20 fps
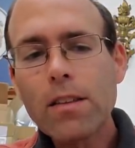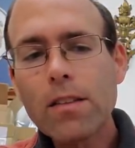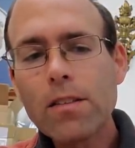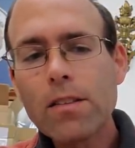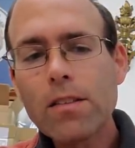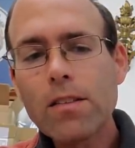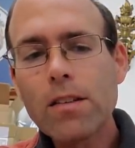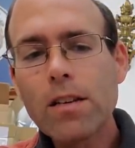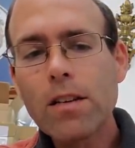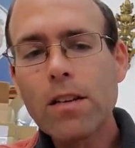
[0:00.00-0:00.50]

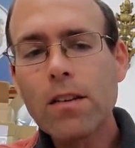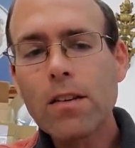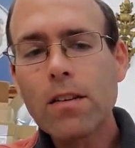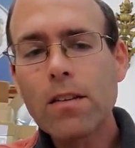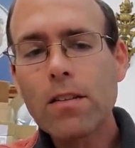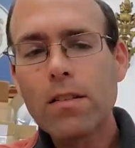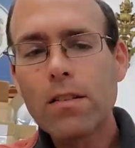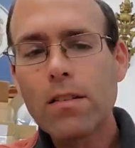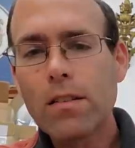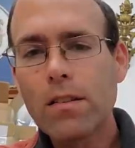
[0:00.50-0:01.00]
this
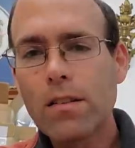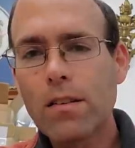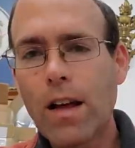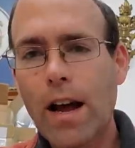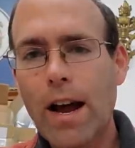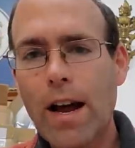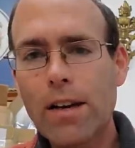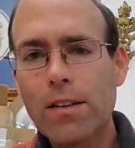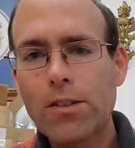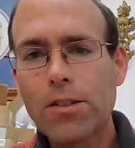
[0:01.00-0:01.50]

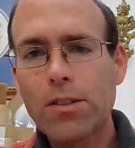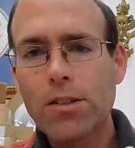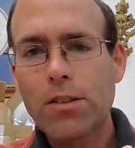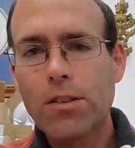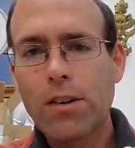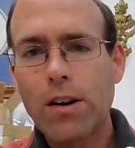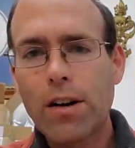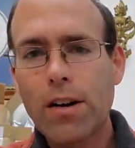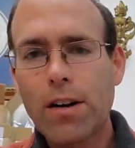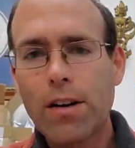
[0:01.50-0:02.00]
latch
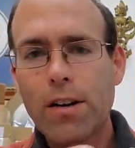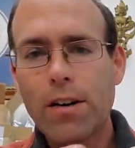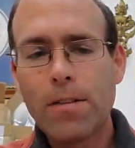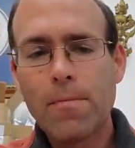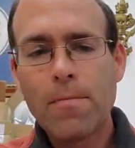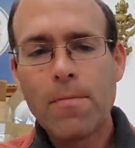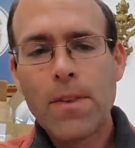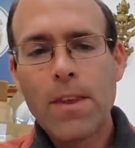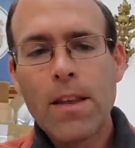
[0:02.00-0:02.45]
right here,